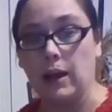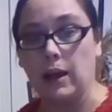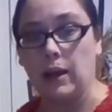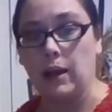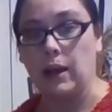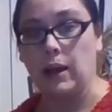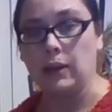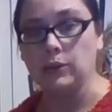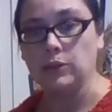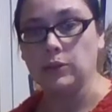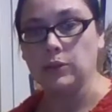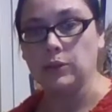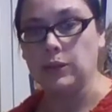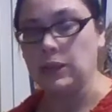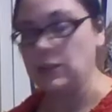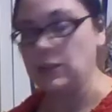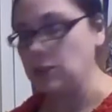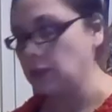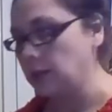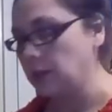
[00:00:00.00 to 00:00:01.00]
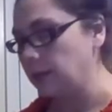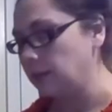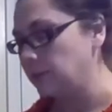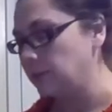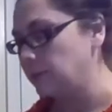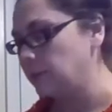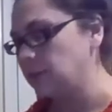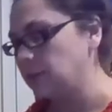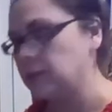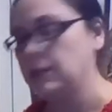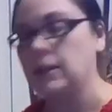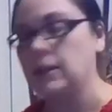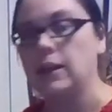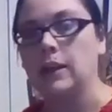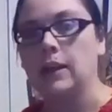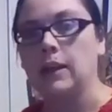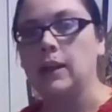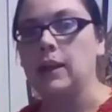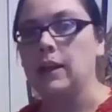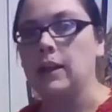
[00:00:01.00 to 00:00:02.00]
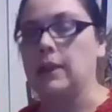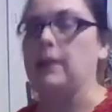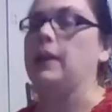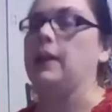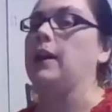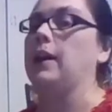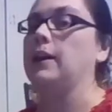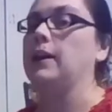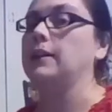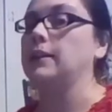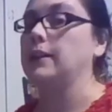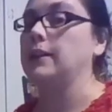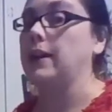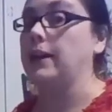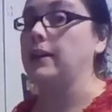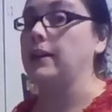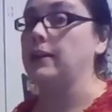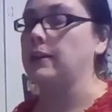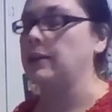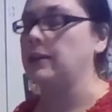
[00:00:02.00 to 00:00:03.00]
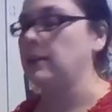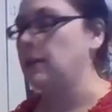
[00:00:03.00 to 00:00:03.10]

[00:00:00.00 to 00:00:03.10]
household kitchen items and an egg.